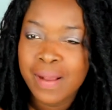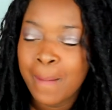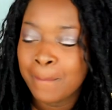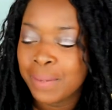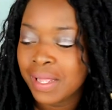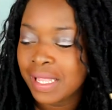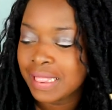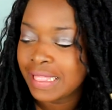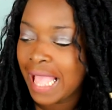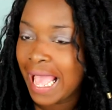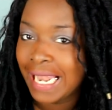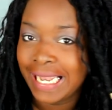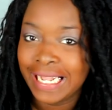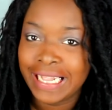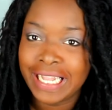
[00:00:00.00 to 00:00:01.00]
put
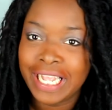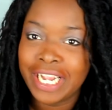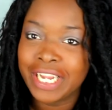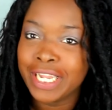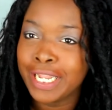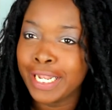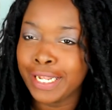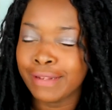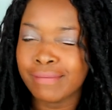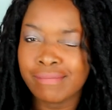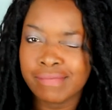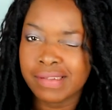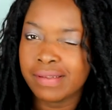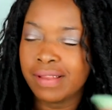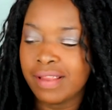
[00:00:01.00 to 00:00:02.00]
that in there, yeah.
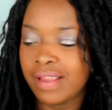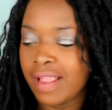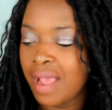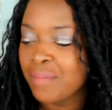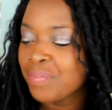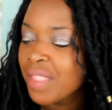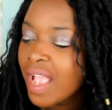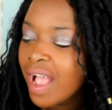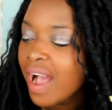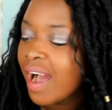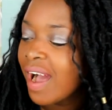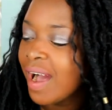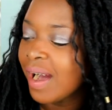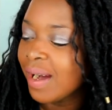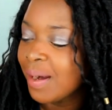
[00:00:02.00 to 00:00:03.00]
Yeah.
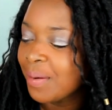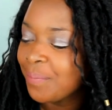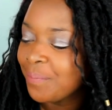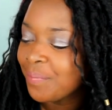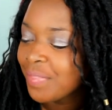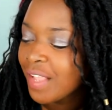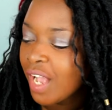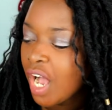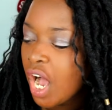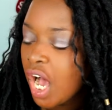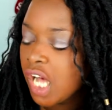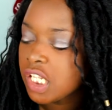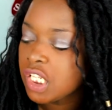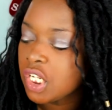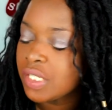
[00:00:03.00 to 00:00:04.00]
Um,
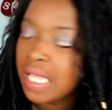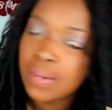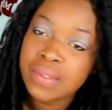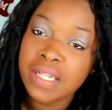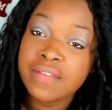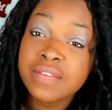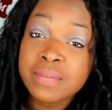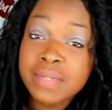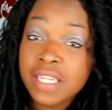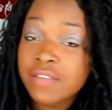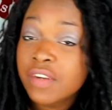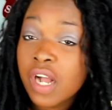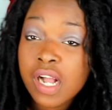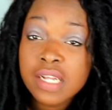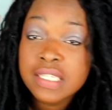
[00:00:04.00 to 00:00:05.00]
also, I would love some
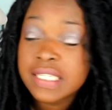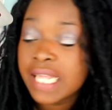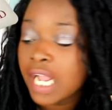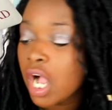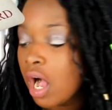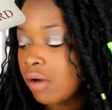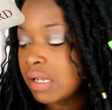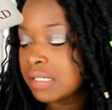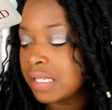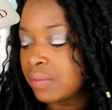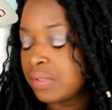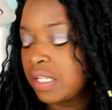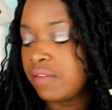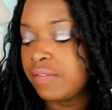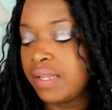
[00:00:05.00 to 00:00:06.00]
gift cards, like always. I
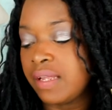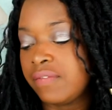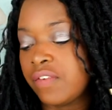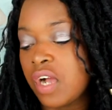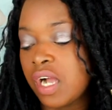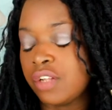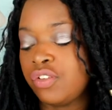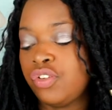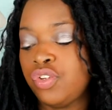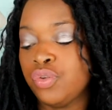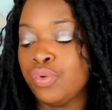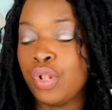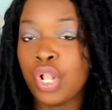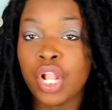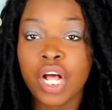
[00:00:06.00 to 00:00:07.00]
would love gift cards
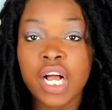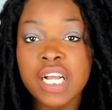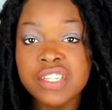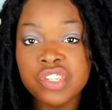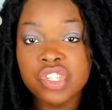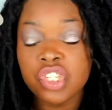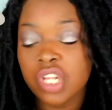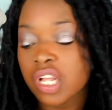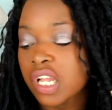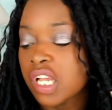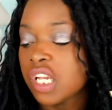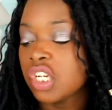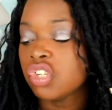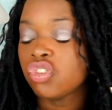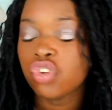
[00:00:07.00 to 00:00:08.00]
to Lush,
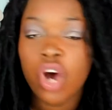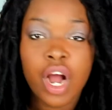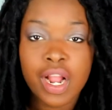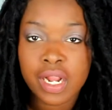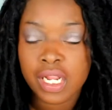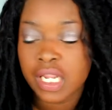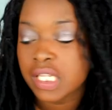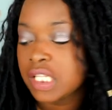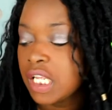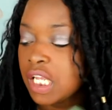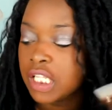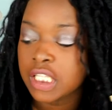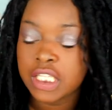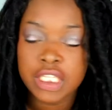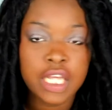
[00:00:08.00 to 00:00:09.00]
Target,
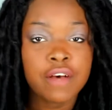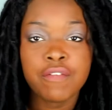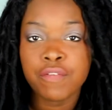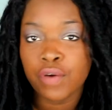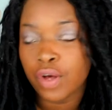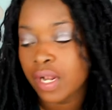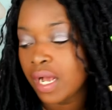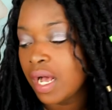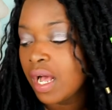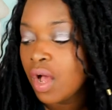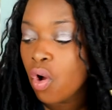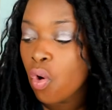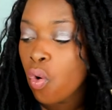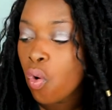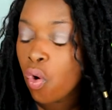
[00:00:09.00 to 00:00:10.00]
Sephora,
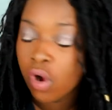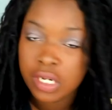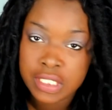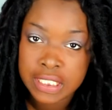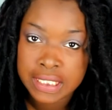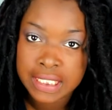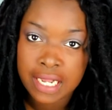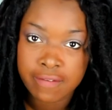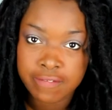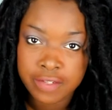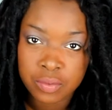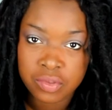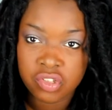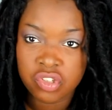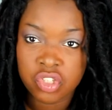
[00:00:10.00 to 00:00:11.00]
or
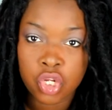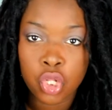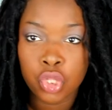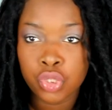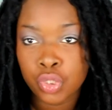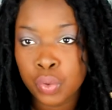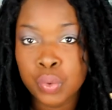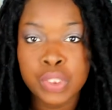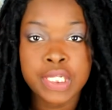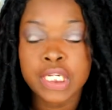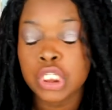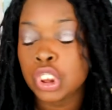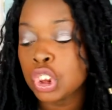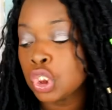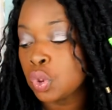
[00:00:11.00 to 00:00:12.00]
Discovery, which is a
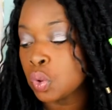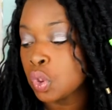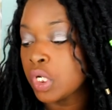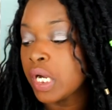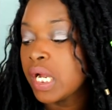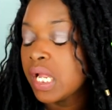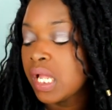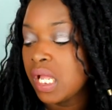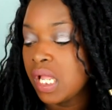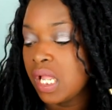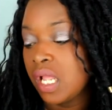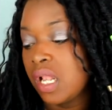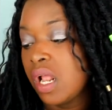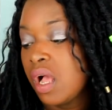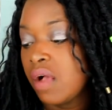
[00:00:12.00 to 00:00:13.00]
clothing store
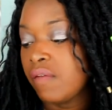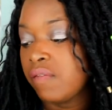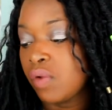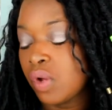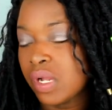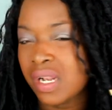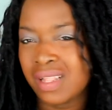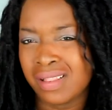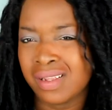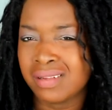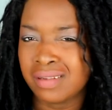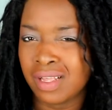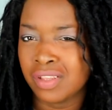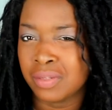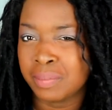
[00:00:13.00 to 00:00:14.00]
in Florida. I think
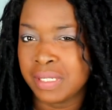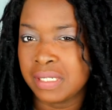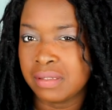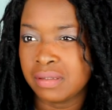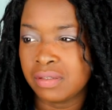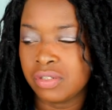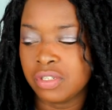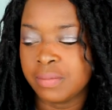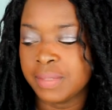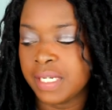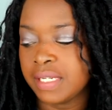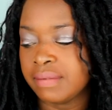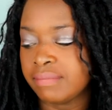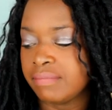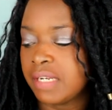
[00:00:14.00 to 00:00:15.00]
it's other places too,
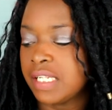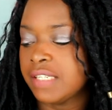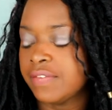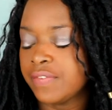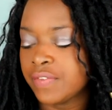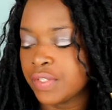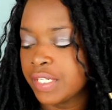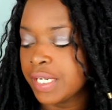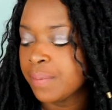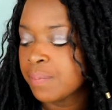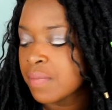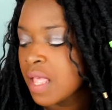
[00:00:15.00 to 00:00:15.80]
but I live in Florida.